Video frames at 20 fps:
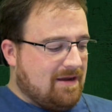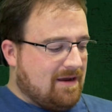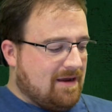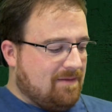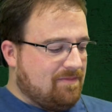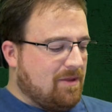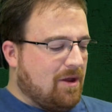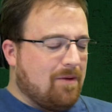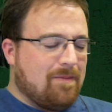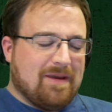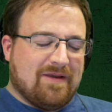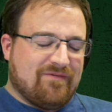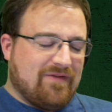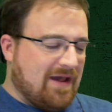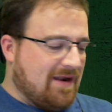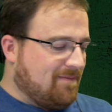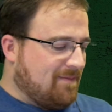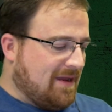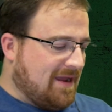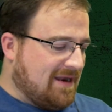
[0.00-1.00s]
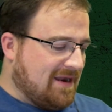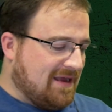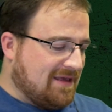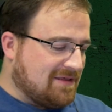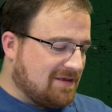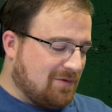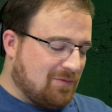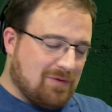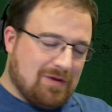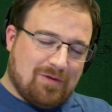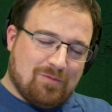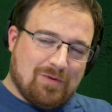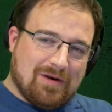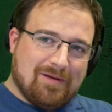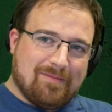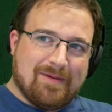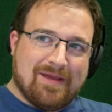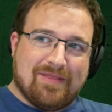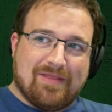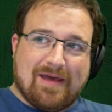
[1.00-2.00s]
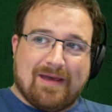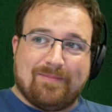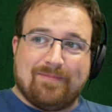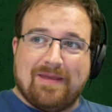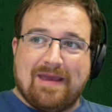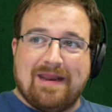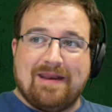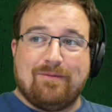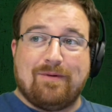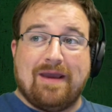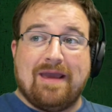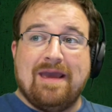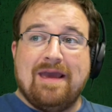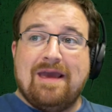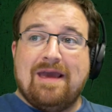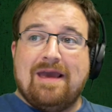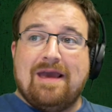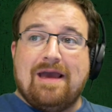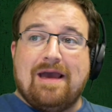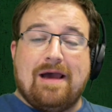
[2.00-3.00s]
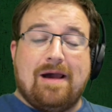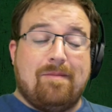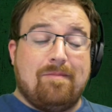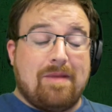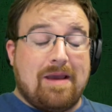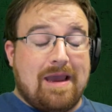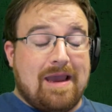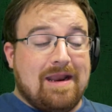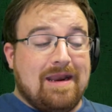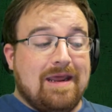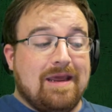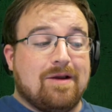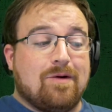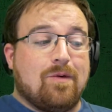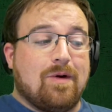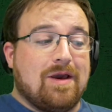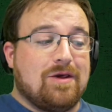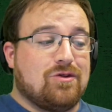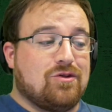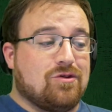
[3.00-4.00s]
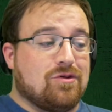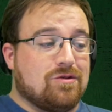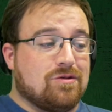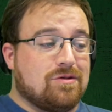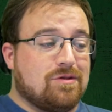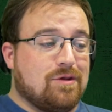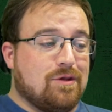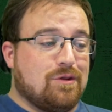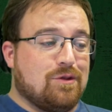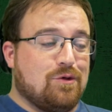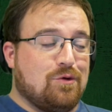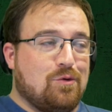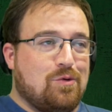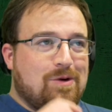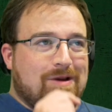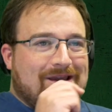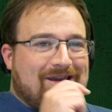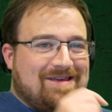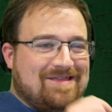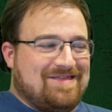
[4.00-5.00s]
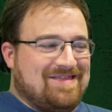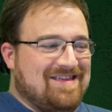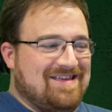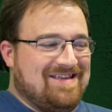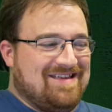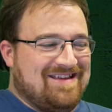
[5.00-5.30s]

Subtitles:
I'm not a big fan of mayonnaise. I will admit that. Anyway, any questions to do with...